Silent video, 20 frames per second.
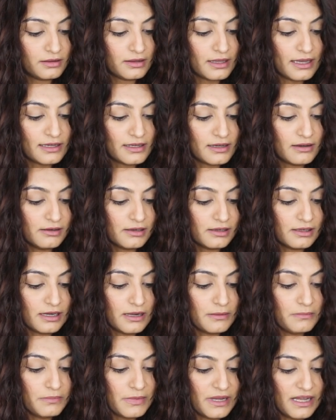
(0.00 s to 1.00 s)
that curl
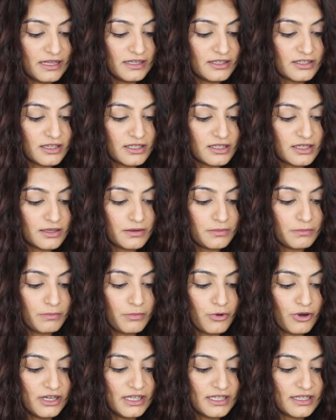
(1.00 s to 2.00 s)
clump and just
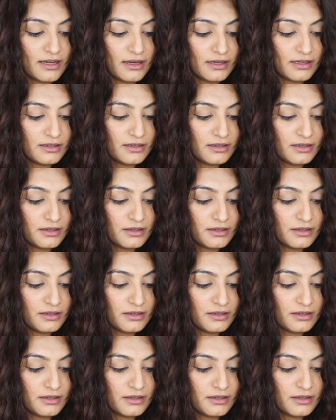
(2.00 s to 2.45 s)
point cut.